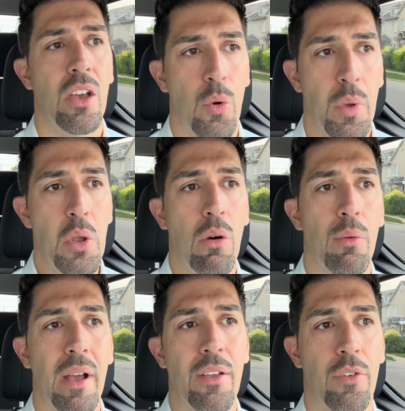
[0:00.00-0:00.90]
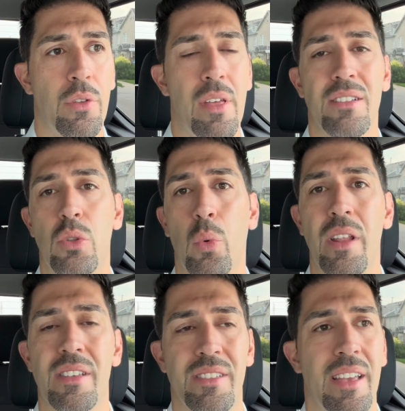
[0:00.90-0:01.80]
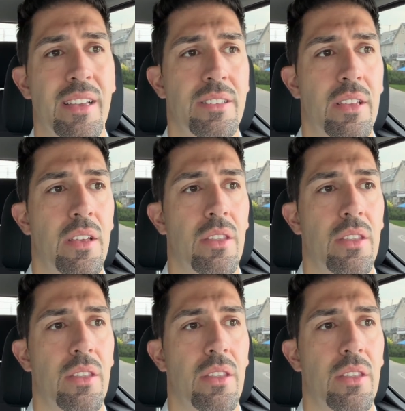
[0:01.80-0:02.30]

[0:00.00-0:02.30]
We know already for 2026,